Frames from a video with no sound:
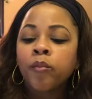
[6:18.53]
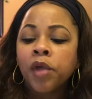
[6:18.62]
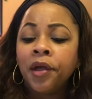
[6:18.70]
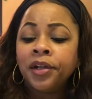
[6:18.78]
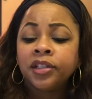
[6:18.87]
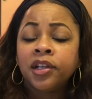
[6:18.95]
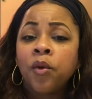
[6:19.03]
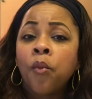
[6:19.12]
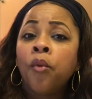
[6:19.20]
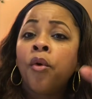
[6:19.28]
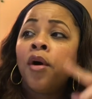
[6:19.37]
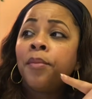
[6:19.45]
Now, it's
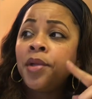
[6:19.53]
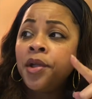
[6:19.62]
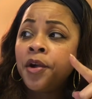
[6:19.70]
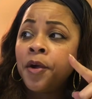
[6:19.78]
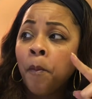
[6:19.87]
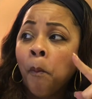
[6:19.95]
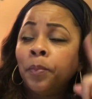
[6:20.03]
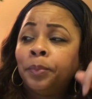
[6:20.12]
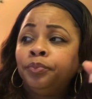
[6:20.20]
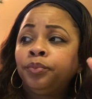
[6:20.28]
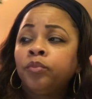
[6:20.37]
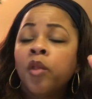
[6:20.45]
getting warm here.
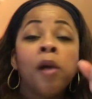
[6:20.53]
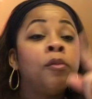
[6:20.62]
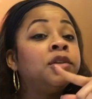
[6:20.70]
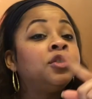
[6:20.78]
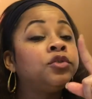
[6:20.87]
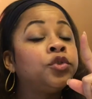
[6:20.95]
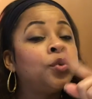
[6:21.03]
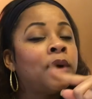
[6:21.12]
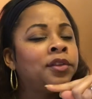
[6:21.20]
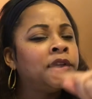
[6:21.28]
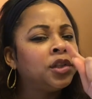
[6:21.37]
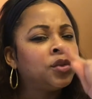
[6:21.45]
It was,
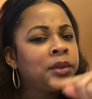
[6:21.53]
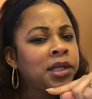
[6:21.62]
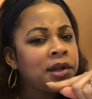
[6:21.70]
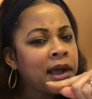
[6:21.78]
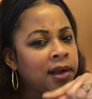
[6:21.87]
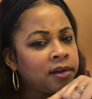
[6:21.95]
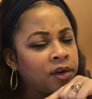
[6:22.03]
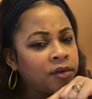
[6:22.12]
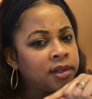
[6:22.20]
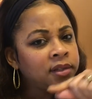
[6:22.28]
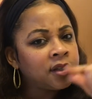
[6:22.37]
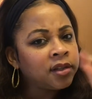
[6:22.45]
I think, 29
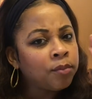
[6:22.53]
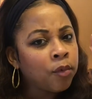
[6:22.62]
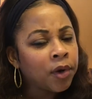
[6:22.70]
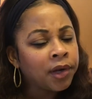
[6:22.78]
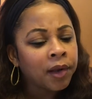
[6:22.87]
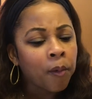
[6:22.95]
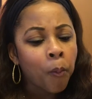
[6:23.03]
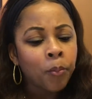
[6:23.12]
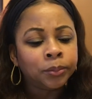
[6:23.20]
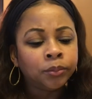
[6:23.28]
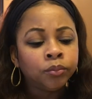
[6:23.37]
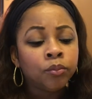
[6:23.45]
degrees this morning.
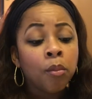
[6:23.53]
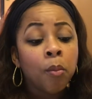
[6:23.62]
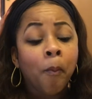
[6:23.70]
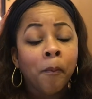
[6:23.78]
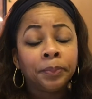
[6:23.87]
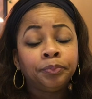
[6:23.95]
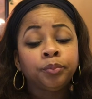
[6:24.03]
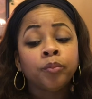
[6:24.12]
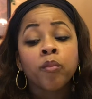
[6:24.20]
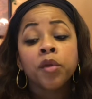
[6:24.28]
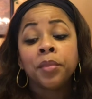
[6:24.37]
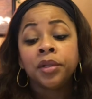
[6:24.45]

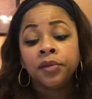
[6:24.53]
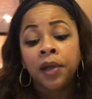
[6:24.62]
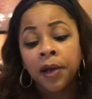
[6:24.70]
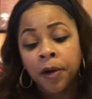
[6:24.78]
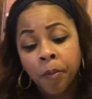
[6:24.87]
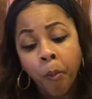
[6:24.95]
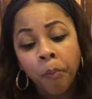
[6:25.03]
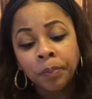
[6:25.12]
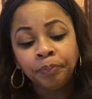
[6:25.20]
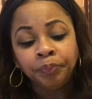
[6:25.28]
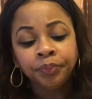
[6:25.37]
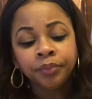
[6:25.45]
But now,
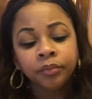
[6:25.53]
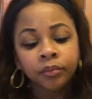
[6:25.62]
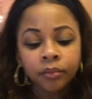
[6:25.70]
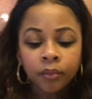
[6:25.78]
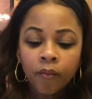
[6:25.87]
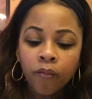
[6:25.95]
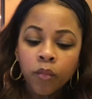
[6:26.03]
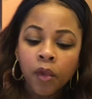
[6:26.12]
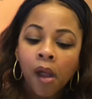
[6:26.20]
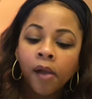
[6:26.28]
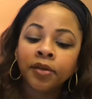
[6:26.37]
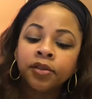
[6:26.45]

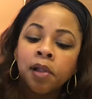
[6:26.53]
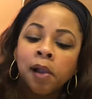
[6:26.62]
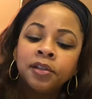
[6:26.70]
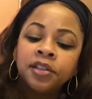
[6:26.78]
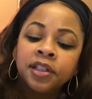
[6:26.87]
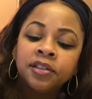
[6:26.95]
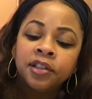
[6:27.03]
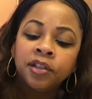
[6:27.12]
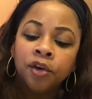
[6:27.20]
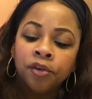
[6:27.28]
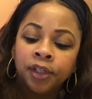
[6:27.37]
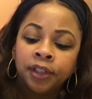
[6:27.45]
it's like 60
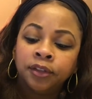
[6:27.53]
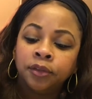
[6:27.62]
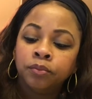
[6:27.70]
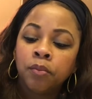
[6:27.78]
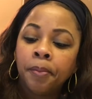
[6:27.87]
degrees.